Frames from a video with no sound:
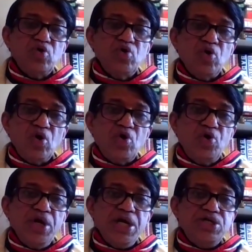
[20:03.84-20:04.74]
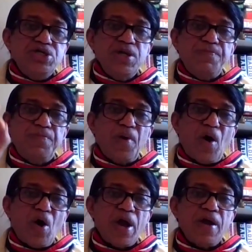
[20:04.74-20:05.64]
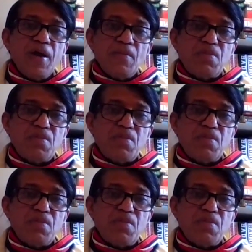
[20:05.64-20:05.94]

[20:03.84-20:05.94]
to redeploy